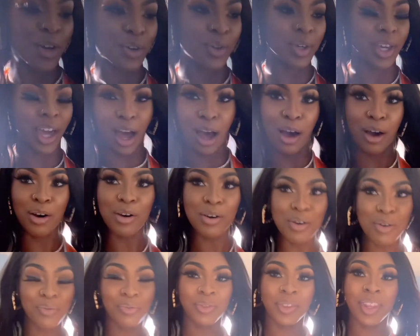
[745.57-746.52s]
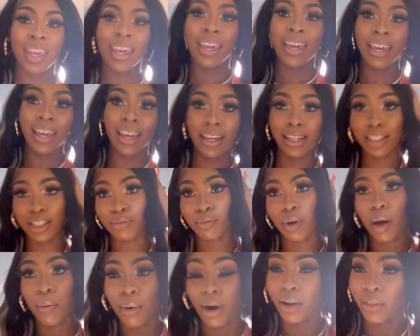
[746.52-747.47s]
y'all, it's my
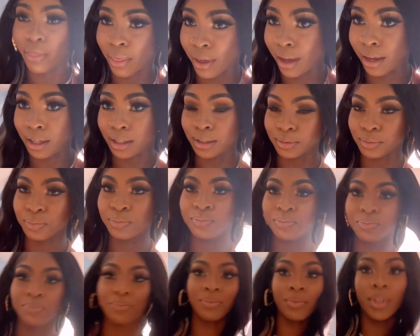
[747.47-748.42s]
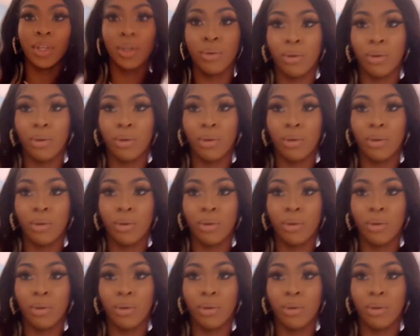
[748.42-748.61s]
birthday, you